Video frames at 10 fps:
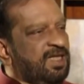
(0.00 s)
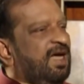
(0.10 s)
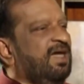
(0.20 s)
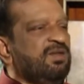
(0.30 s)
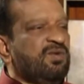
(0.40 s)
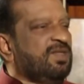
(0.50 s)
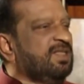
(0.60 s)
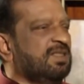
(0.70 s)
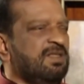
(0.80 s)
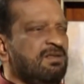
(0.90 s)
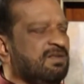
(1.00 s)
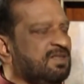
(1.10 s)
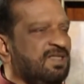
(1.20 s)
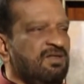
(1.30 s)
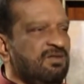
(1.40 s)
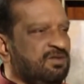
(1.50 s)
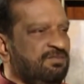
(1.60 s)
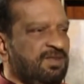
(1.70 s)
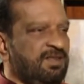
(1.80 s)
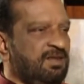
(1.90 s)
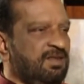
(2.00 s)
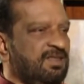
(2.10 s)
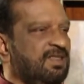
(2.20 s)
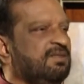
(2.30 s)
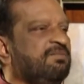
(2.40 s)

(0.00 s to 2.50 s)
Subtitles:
I notice lots and lots of things,